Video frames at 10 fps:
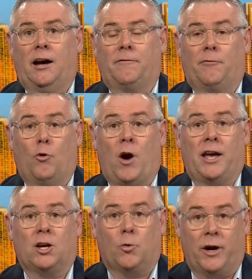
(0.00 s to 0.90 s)
for a
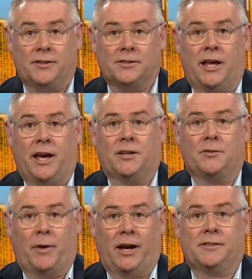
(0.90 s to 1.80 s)

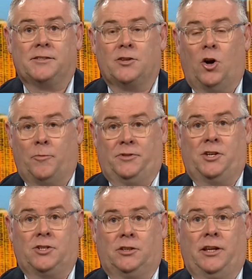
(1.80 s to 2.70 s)
Queensland-based
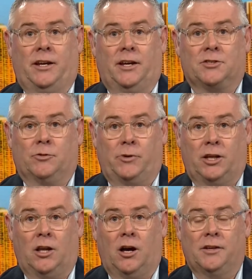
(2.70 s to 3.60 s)
opposition leader to
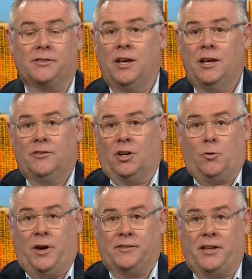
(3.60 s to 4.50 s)
realise that
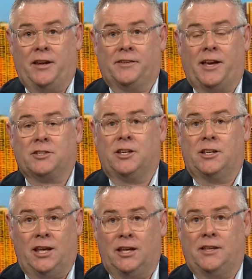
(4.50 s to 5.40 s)
Queenslanders actually
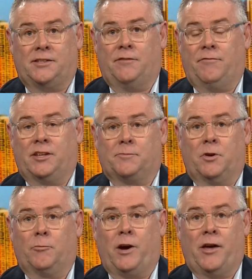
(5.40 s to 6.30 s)
need this
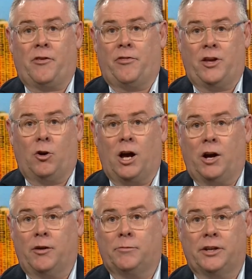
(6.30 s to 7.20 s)
investment rather than the
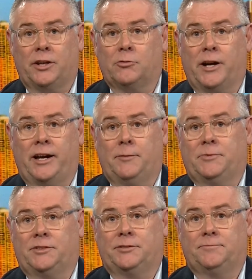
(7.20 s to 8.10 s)
ongoing political
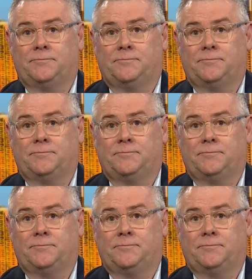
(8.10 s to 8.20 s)
games.